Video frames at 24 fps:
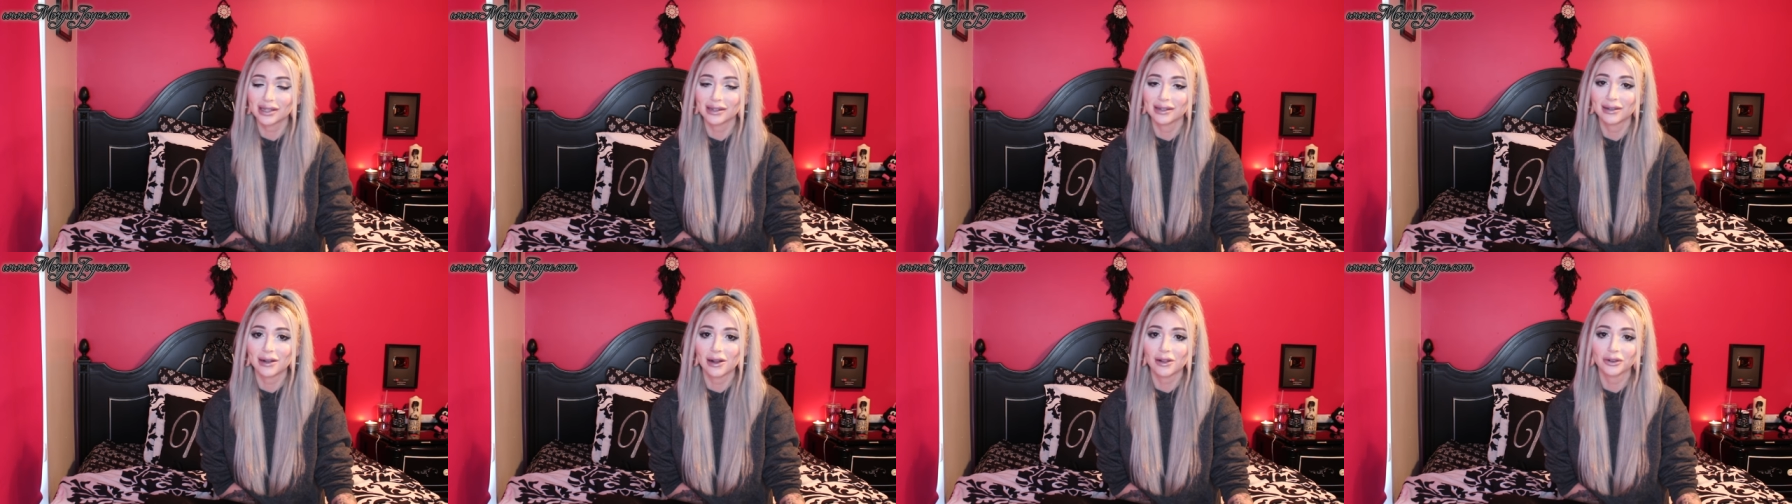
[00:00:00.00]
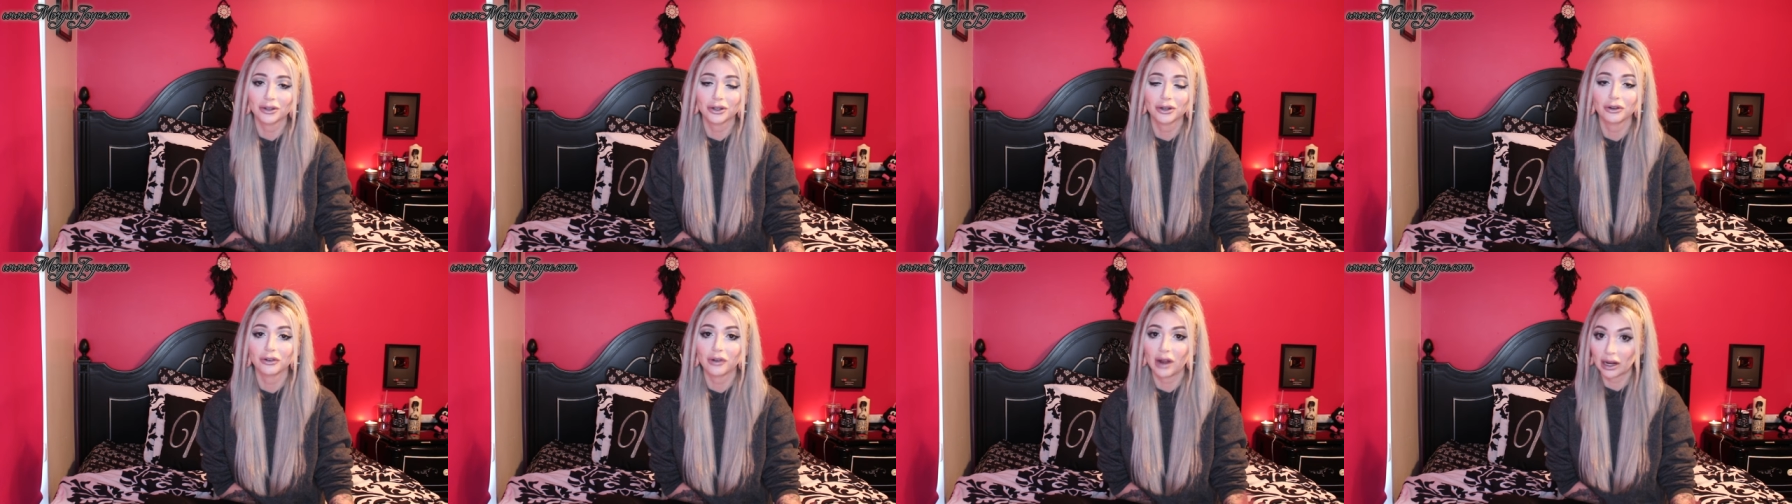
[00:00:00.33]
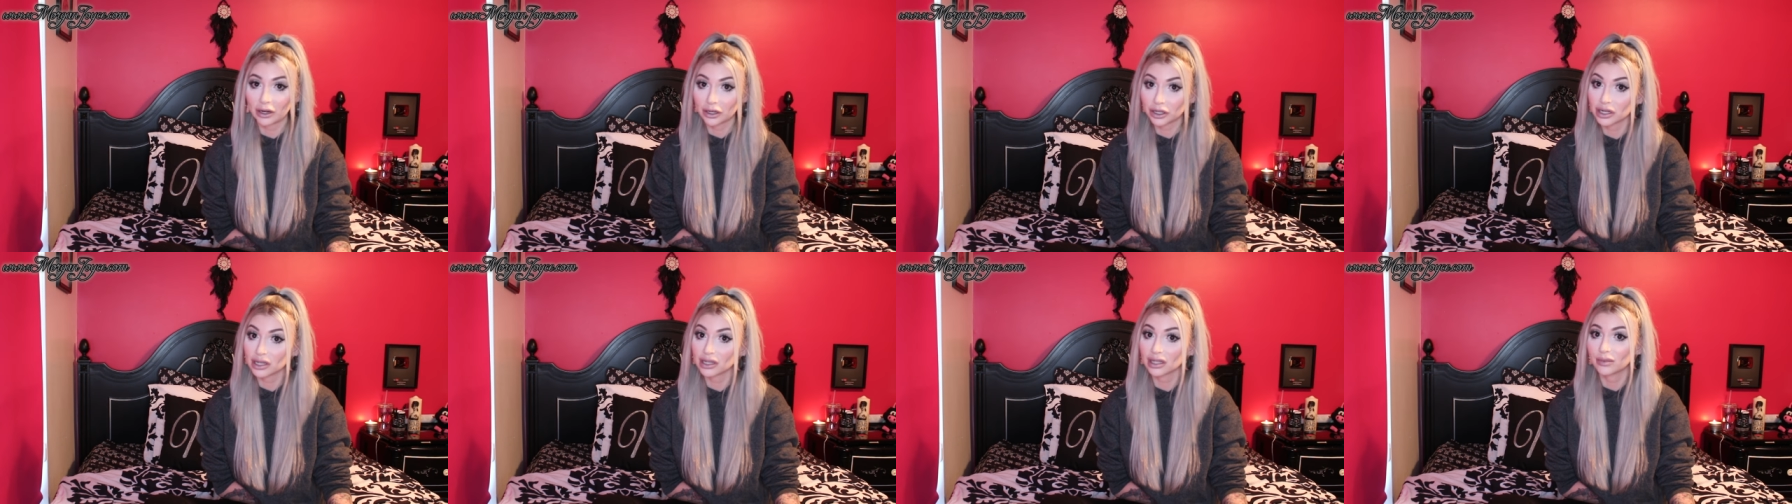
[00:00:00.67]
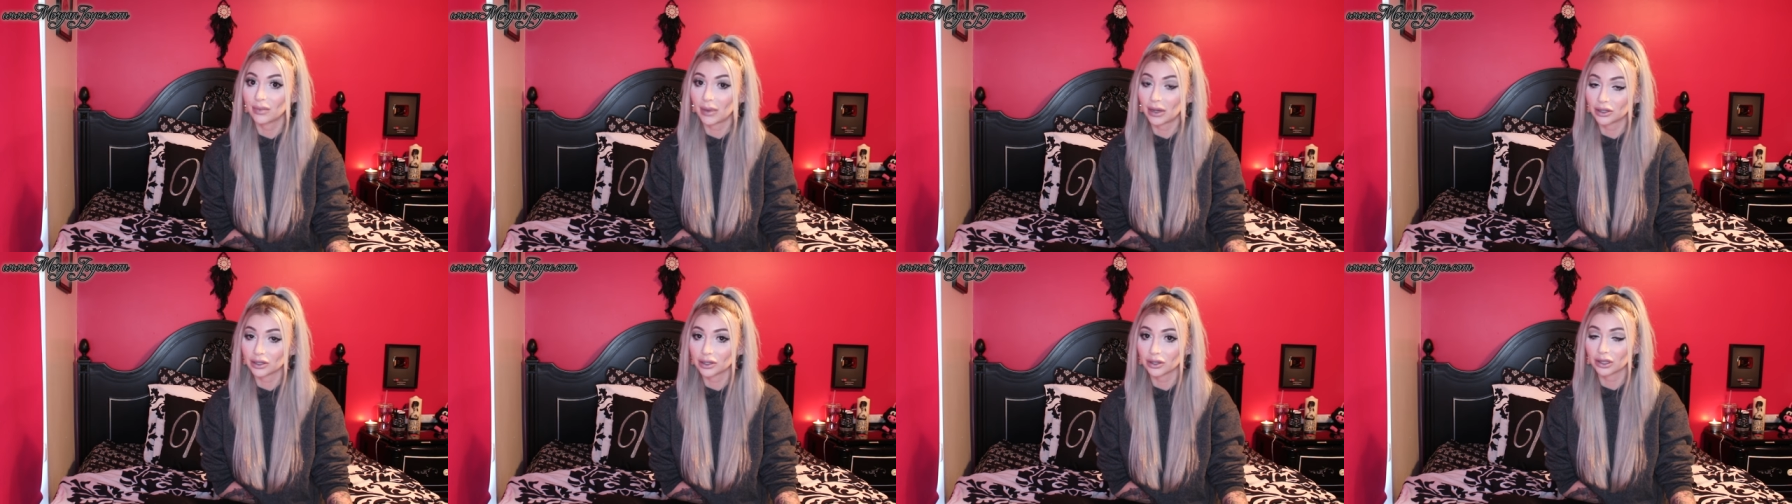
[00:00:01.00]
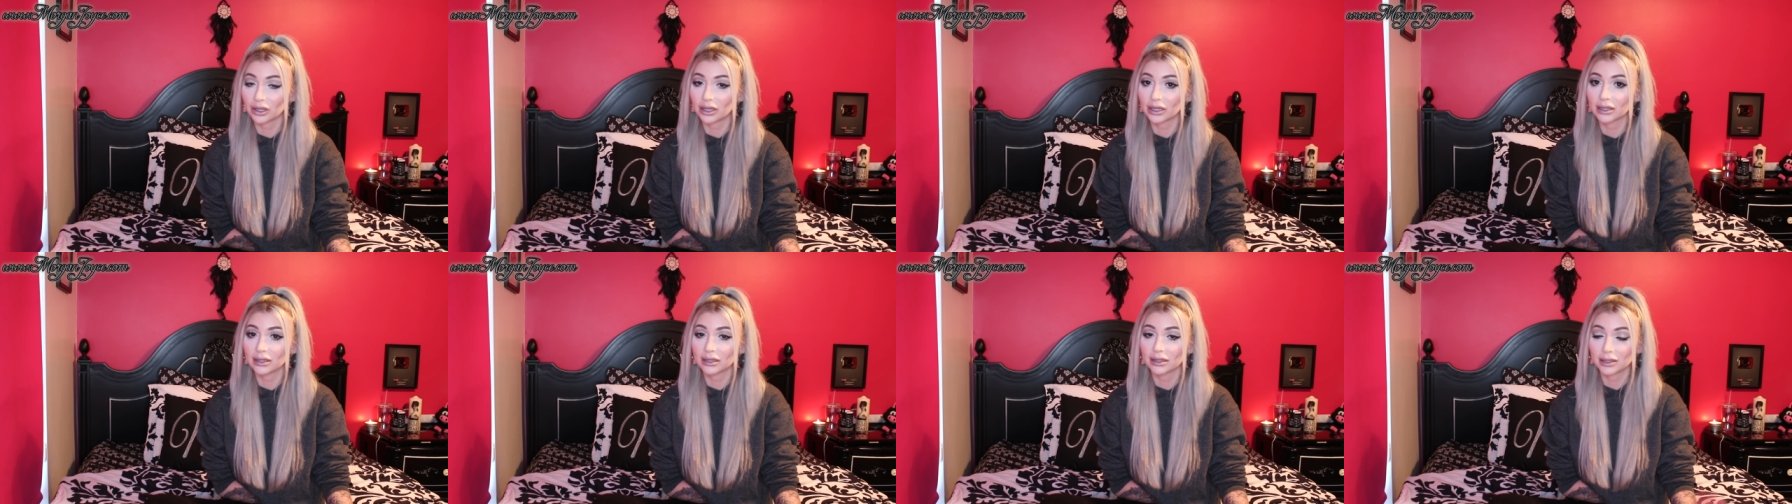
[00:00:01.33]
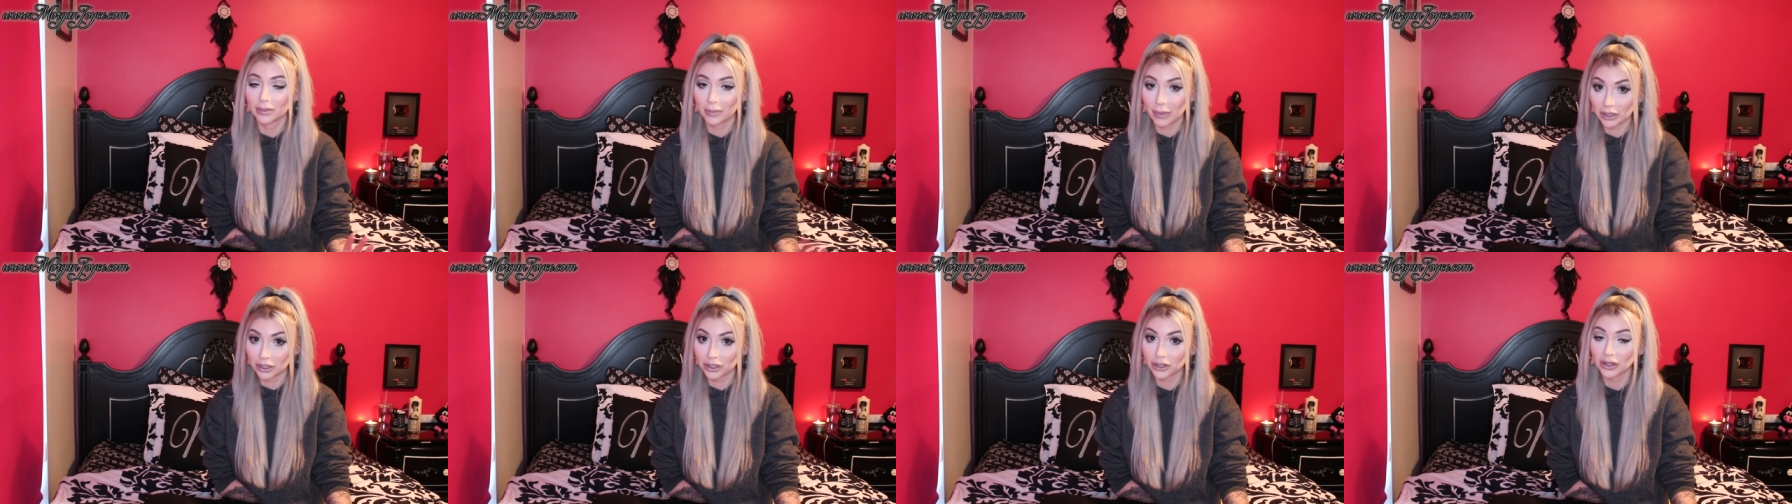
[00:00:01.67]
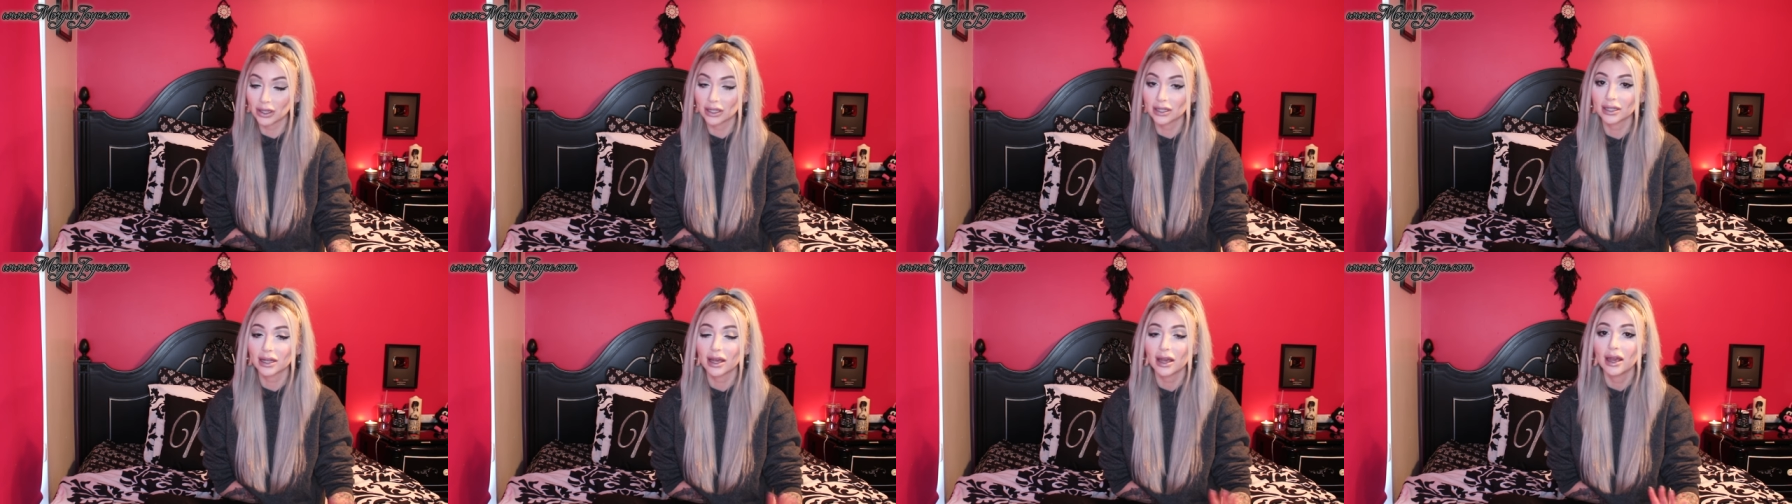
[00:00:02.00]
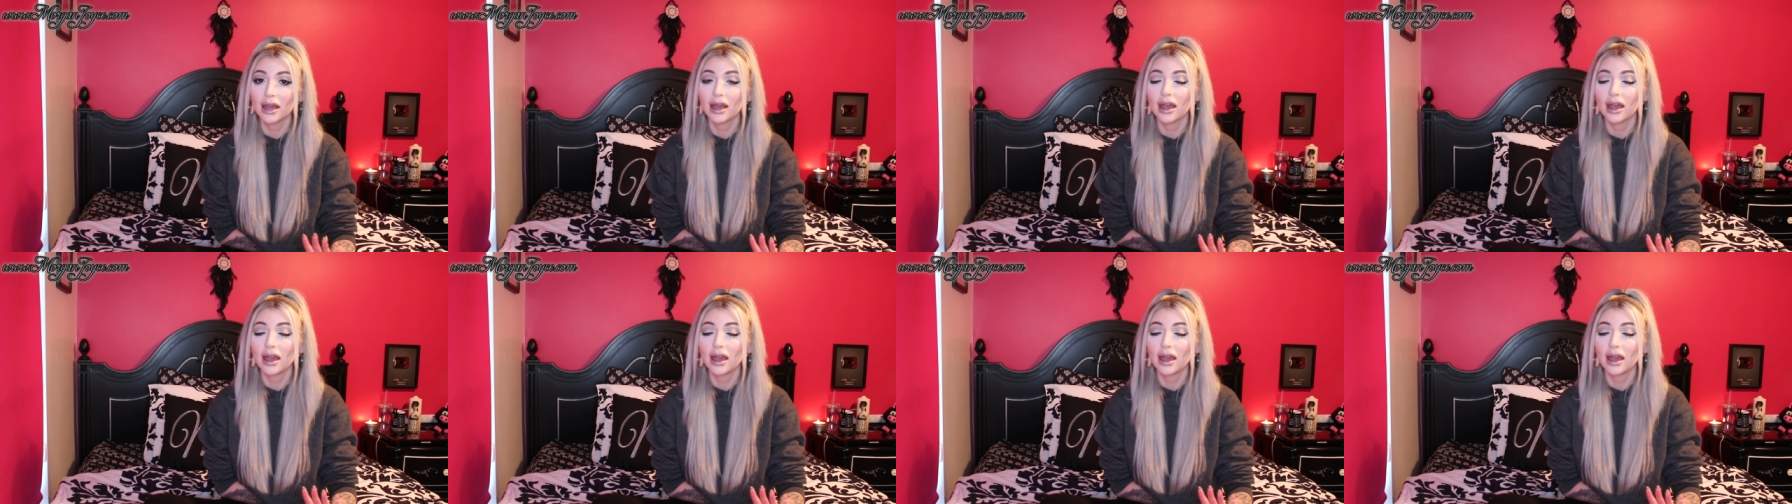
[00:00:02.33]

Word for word: and a color correction specialist specialist